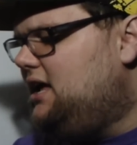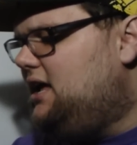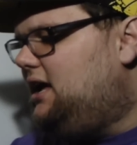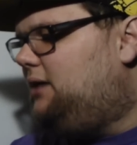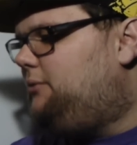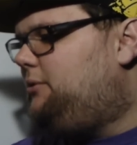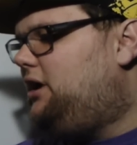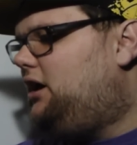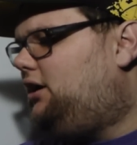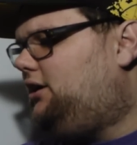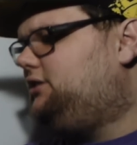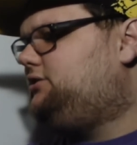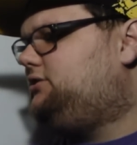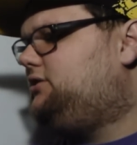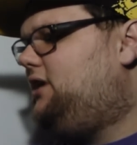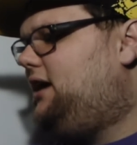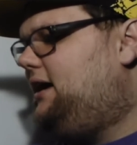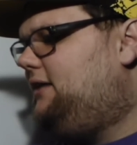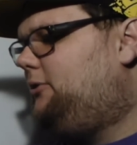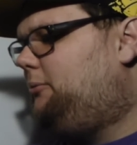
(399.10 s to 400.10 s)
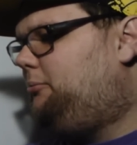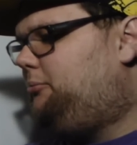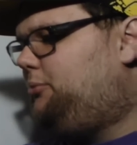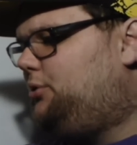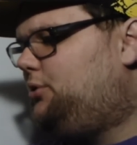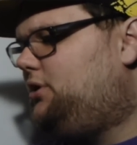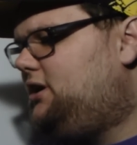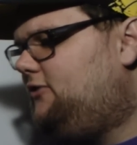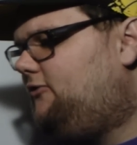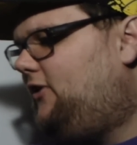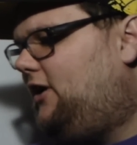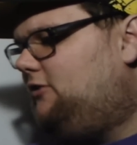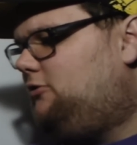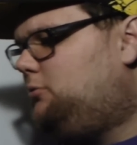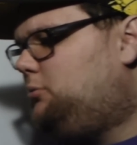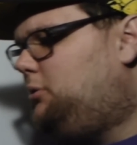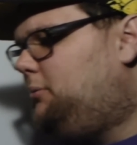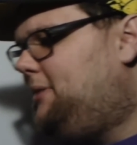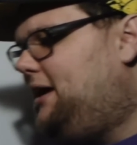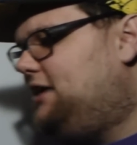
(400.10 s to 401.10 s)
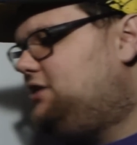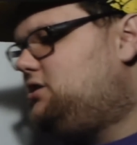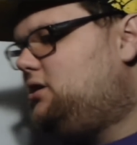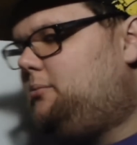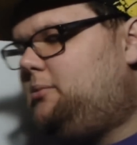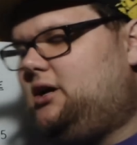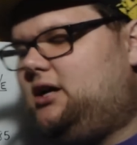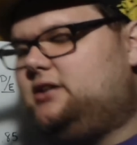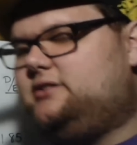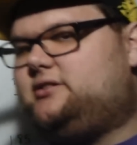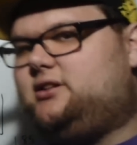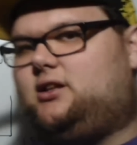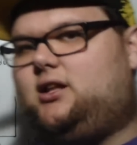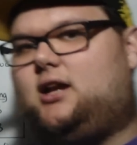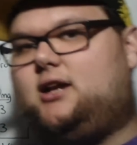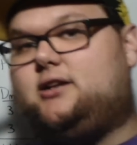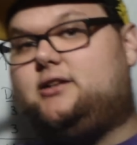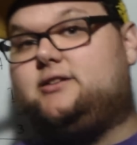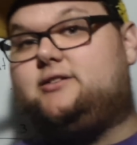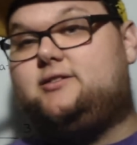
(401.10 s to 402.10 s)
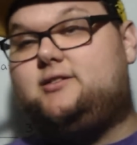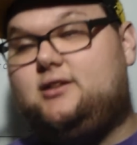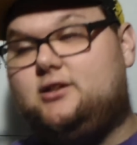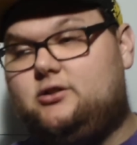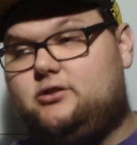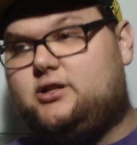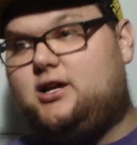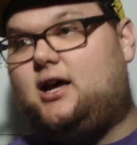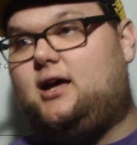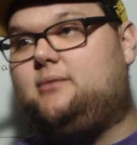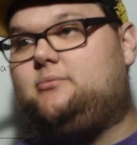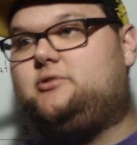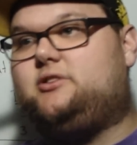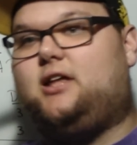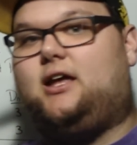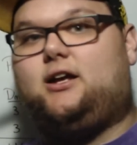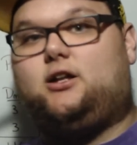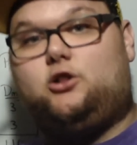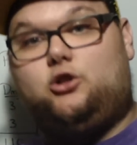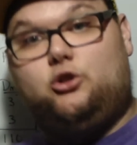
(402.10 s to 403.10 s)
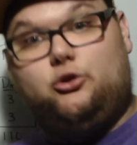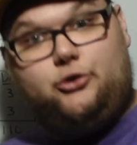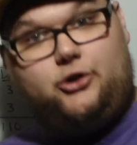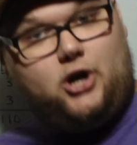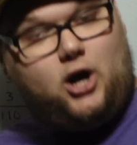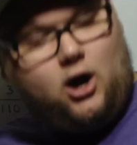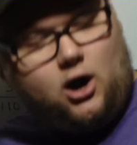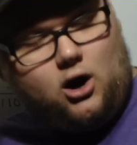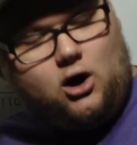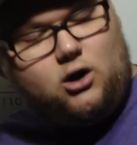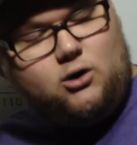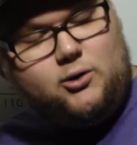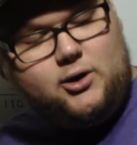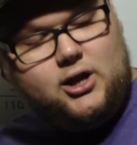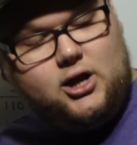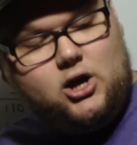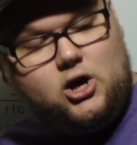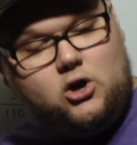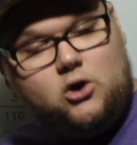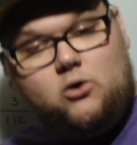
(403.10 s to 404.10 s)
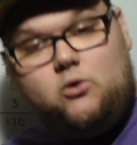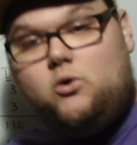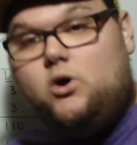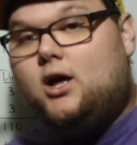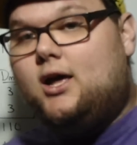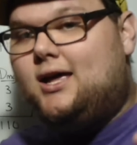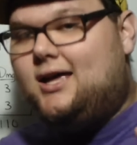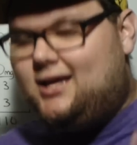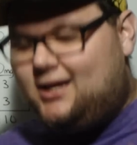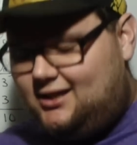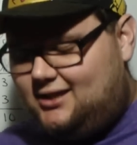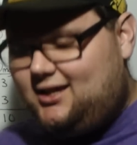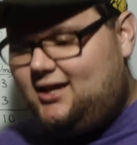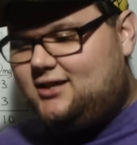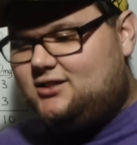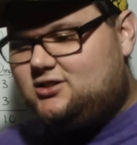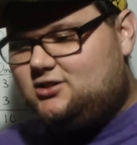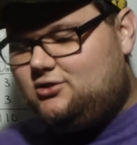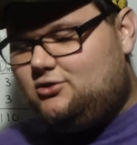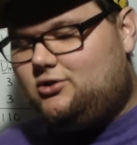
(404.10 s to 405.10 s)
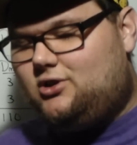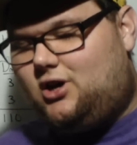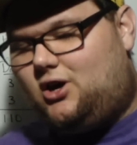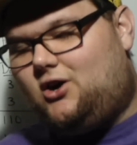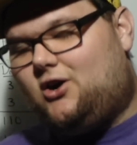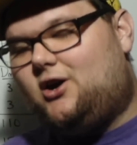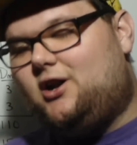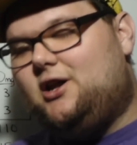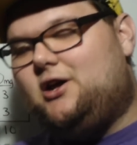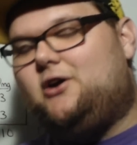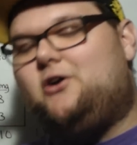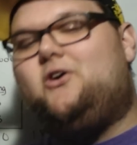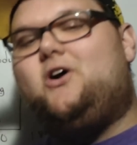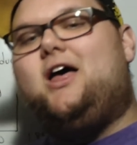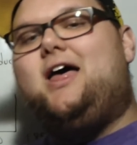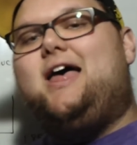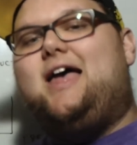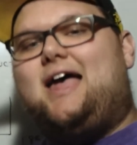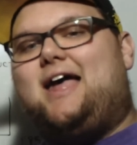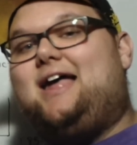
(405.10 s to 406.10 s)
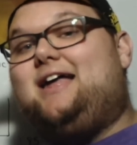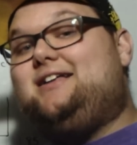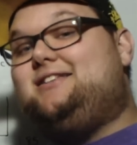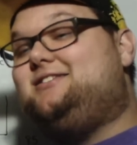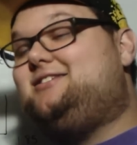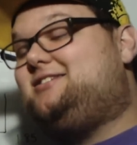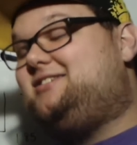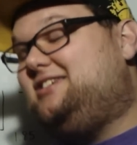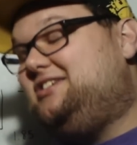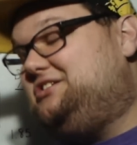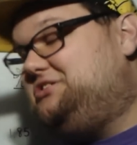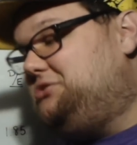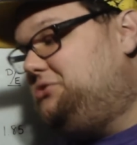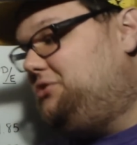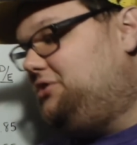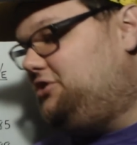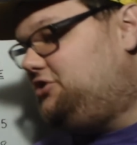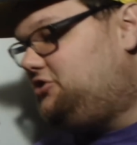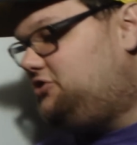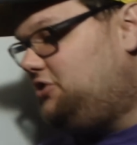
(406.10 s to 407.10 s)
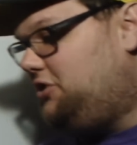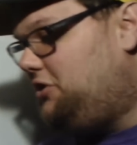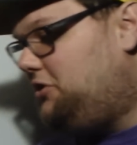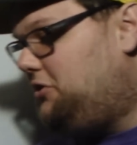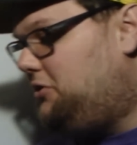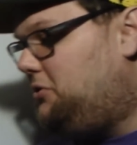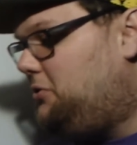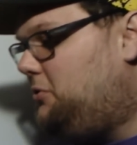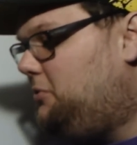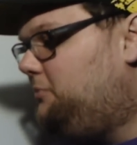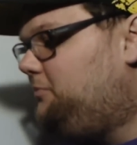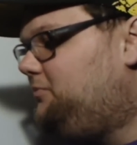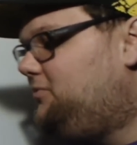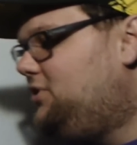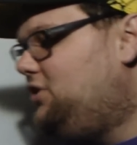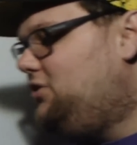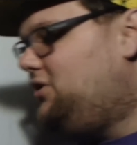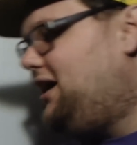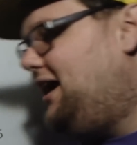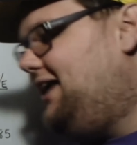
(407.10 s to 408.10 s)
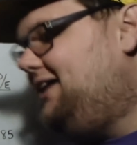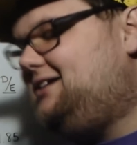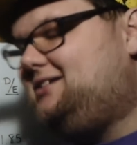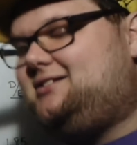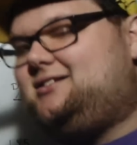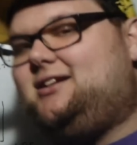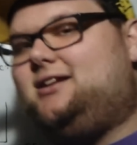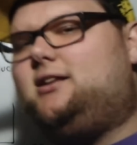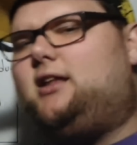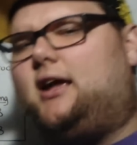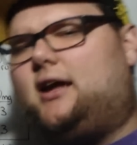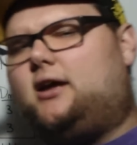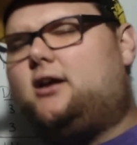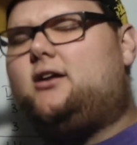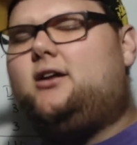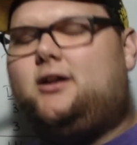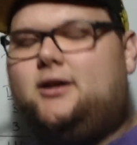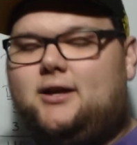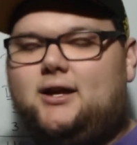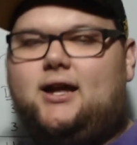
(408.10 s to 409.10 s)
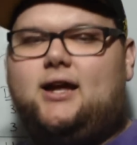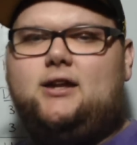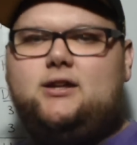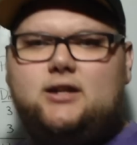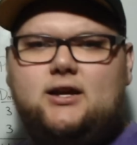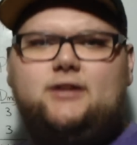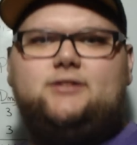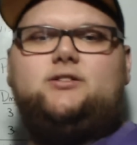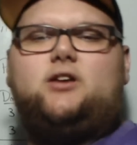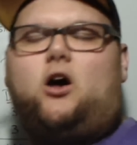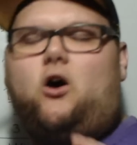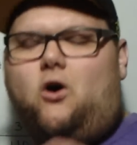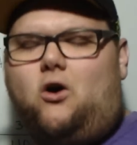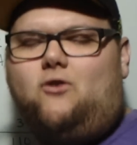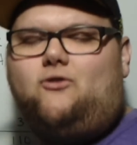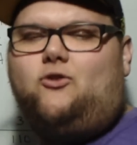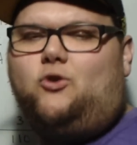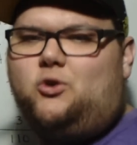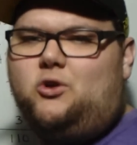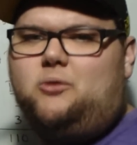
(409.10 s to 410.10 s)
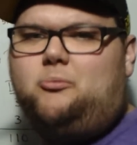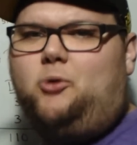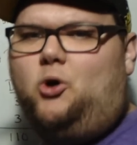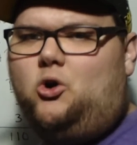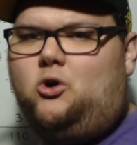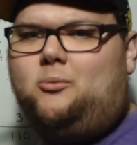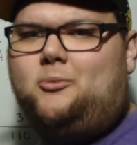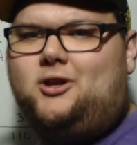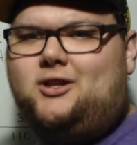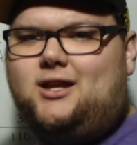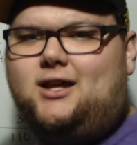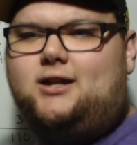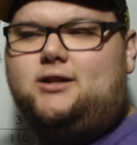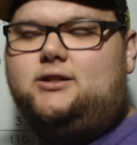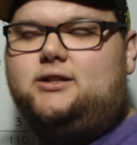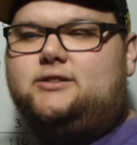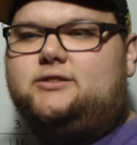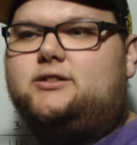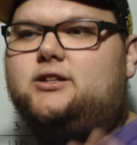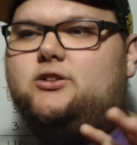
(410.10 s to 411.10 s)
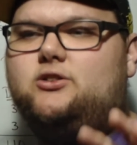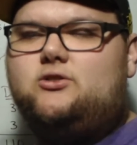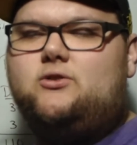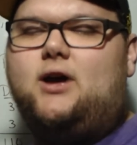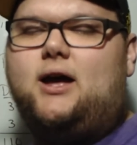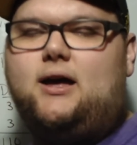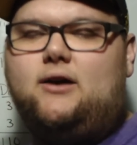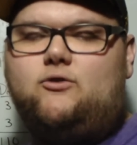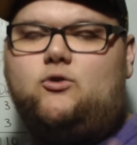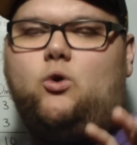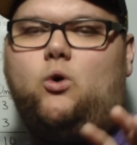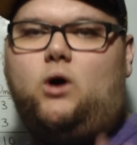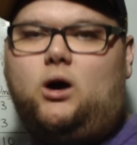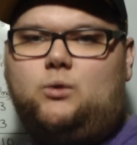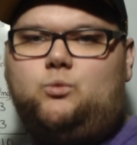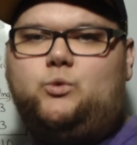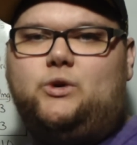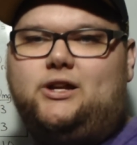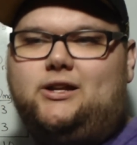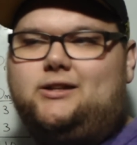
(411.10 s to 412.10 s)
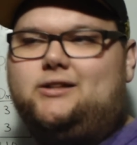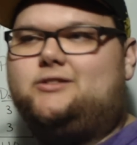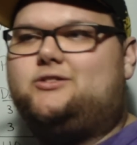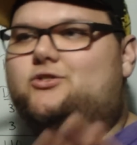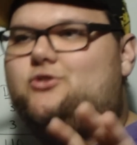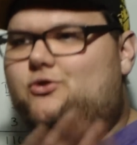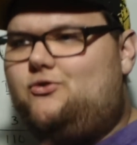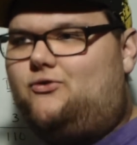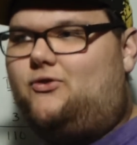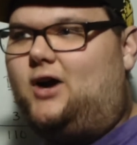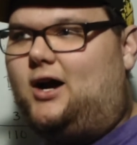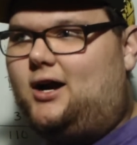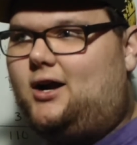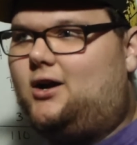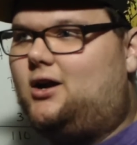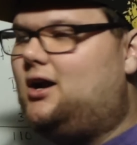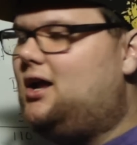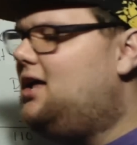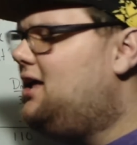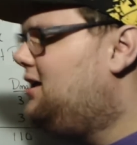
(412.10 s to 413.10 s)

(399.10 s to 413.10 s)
And we also have a pretty favorable matchup against a lot of the steel types like Lucario, yes, Lucario, and Scizor. So you kind of see like, and yes, all four of the Pokemon that I listed do have quad weakness to fire.